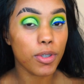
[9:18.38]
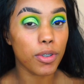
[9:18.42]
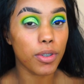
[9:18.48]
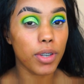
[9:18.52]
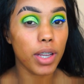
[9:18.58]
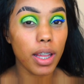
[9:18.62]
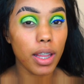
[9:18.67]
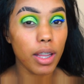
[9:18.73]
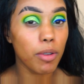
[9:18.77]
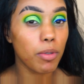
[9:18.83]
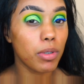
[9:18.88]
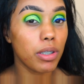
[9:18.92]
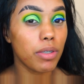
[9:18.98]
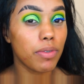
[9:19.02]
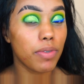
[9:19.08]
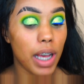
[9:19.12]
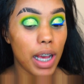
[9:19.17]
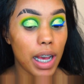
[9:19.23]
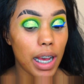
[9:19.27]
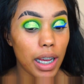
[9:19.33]
So now that
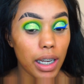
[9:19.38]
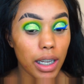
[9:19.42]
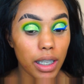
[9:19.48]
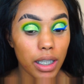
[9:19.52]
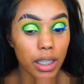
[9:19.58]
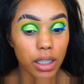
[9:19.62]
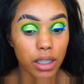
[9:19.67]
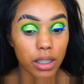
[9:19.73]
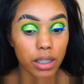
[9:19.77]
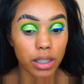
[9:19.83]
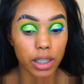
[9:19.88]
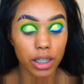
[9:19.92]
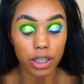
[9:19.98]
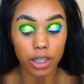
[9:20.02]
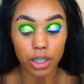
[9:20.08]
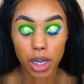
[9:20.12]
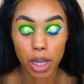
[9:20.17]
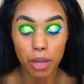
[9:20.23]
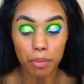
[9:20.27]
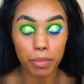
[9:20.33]
we've added
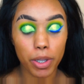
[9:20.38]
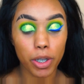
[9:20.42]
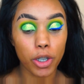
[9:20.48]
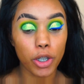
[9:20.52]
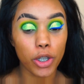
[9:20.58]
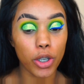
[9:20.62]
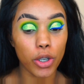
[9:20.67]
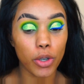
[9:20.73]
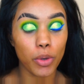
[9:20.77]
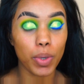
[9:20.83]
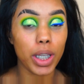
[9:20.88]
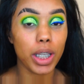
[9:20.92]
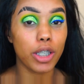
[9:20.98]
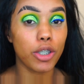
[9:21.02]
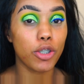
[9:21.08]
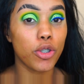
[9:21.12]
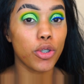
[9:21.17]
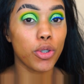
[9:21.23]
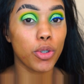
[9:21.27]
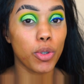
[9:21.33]
glitter, I'm gonna go
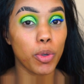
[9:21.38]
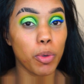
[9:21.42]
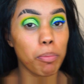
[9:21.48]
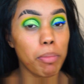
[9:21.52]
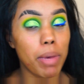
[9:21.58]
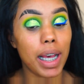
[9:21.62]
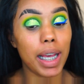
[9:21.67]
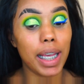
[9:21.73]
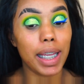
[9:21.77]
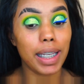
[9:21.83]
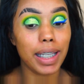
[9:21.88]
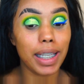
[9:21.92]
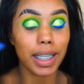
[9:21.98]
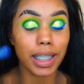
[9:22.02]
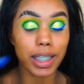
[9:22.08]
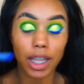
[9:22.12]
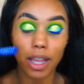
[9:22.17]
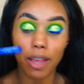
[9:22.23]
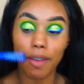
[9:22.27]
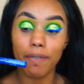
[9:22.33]
into my
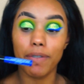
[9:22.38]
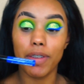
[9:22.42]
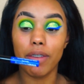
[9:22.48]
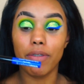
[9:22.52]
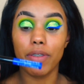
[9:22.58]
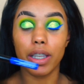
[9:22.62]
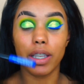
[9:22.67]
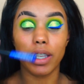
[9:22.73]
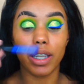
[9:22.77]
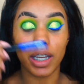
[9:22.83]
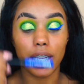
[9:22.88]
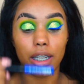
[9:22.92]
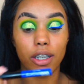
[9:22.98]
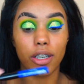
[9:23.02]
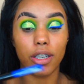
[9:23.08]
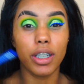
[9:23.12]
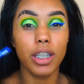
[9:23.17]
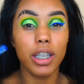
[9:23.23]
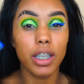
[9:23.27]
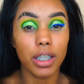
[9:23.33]
NYX Vivid
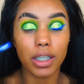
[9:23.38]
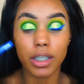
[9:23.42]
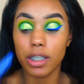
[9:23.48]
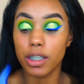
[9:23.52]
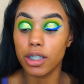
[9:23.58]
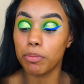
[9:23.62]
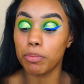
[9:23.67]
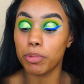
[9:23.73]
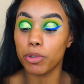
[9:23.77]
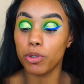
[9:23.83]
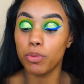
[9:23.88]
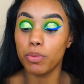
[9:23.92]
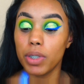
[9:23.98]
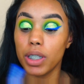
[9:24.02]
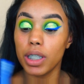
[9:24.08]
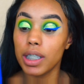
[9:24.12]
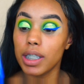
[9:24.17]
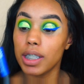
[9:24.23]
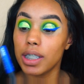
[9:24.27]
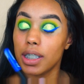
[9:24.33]
Liner. This is a blue
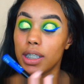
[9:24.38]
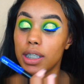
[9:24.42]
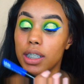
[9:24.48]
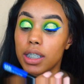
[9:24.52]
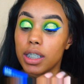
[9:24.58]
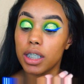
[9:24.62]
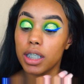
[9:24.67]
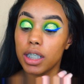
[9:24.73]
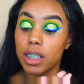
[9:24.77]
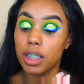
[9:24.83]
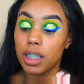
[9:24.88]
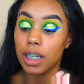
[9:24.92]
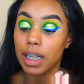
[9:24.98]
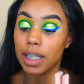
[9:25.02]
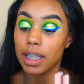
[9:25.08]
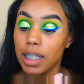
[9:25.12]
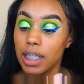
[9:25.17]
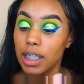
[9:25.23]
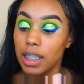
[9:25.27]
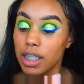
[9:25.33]
one. This is I
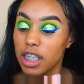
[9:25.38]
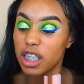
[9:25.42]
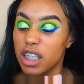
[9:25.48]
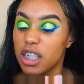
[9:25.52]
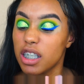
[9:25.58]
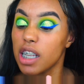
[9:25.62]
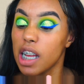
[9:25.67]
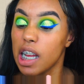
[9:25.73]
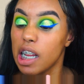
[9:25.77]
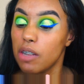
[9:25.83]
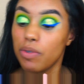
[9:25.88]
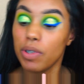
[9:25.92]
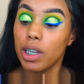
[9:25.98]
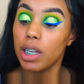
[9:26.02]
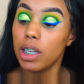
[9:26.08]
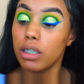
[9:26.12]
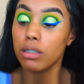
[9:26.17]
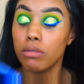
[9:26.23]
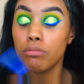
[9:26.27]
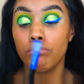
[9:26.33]
think this is
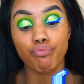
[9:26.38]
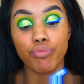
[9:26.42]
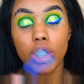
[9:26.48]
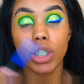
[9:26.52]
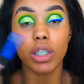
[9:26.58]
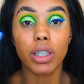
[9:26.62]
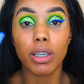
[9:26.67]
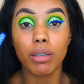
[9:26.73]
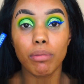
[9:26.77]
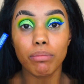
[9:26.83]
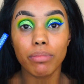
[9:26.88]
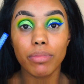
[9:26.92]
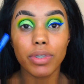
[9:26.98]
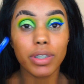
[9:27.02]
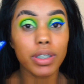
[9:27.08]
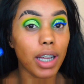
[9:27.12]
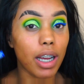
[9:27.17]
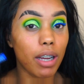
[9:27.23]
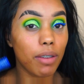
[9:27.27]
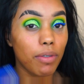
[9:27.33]
Sapphire.
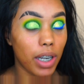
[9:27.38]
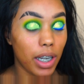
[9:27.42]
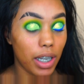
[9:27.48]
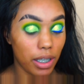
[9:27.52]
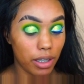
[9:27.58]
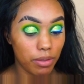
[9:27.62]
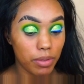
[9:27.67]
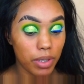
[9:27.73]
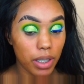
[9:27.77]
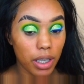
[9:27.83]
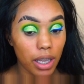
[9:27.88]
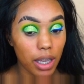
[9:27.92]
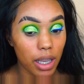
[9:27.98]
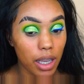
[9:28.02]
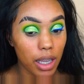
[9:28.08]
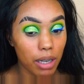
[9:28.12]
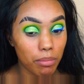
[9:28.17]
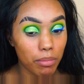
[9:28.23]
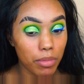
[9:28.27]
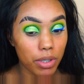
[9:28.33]
Yep, Sapphire.
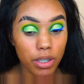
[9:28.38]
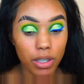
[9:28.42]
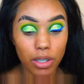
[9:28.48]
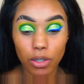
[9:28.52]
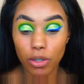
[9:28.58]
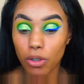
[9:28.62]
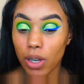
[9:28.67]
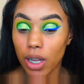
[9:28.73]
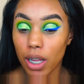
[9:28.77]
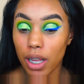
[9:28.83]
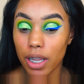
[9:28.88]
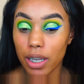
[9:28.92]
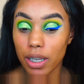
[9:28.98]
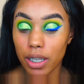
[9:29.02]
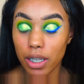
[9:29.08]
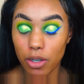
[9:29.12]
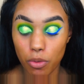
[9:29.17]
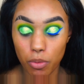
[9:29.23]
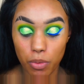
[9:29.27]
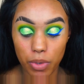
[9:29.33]
And I'm just gonna go ahead
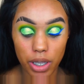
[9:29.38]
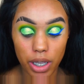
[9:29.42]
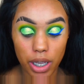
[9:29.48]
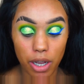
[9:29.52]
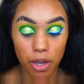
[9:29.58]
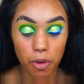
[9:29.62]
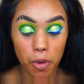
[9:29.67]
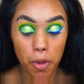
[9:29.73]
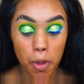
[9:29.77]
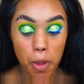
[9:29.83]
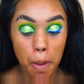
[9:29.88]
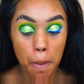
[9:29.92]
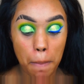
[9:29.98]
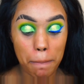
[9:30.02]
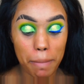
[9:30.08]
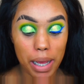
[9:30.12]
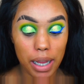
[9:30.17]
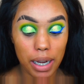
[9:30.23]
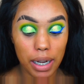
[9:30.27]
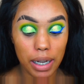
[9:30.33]
and wing out
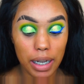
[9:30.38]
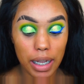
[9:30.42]
my